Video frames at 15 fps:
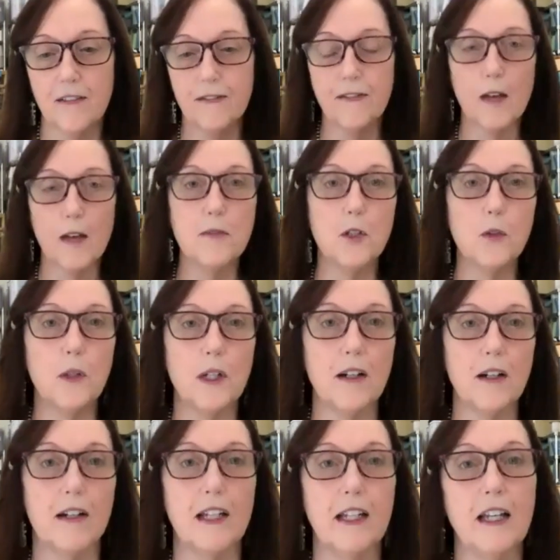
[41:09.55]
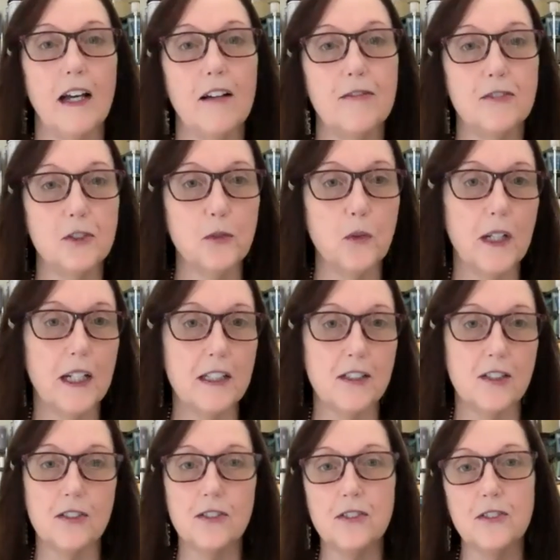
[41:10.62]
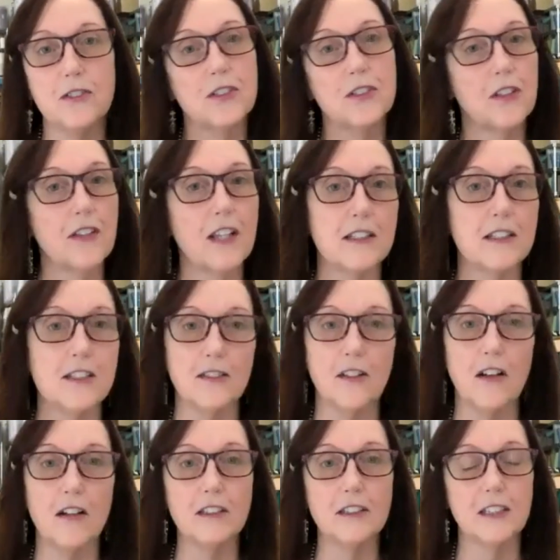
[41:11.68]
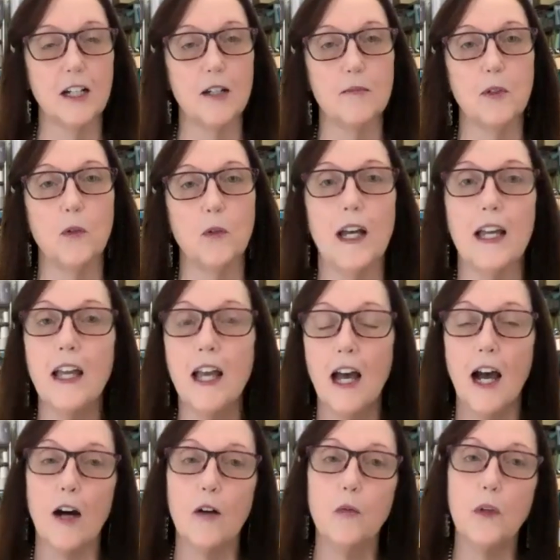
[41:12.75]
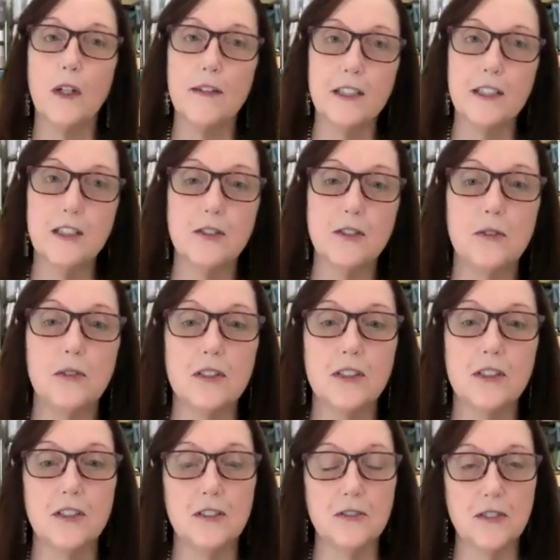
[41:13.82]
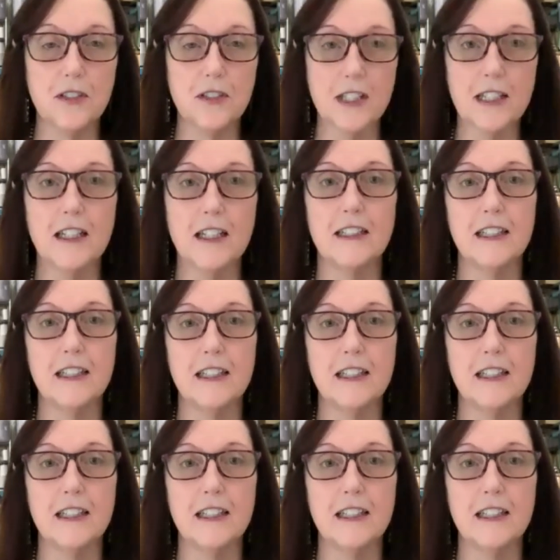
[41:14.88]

February of 22, so that's a long time away, a weaving tour to New Zealand.